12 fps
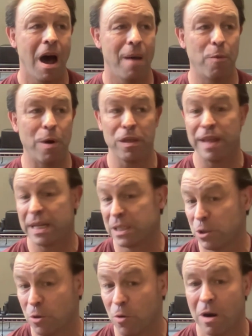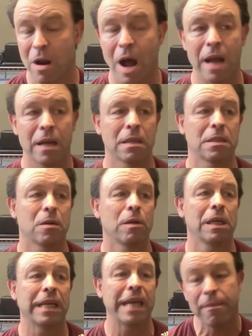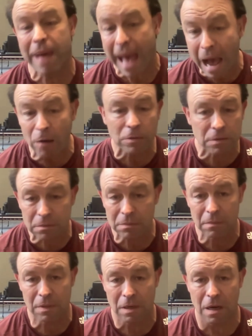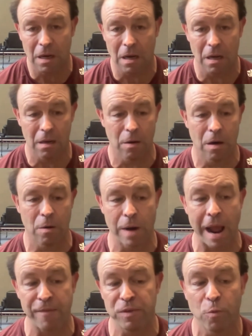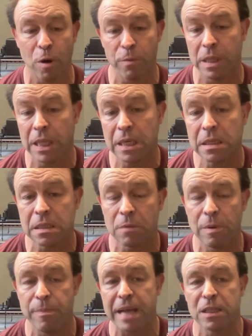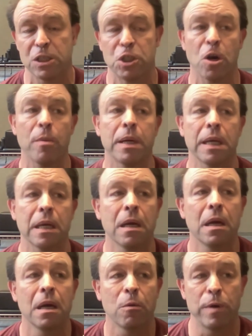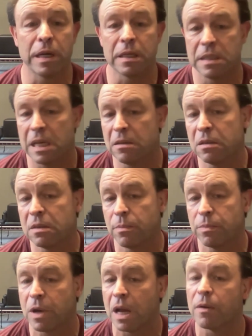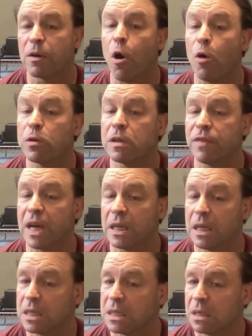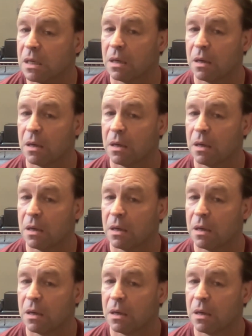whether that's true or not. So he came out after the war released and went back to Germany, where he continued to kind of cultivate his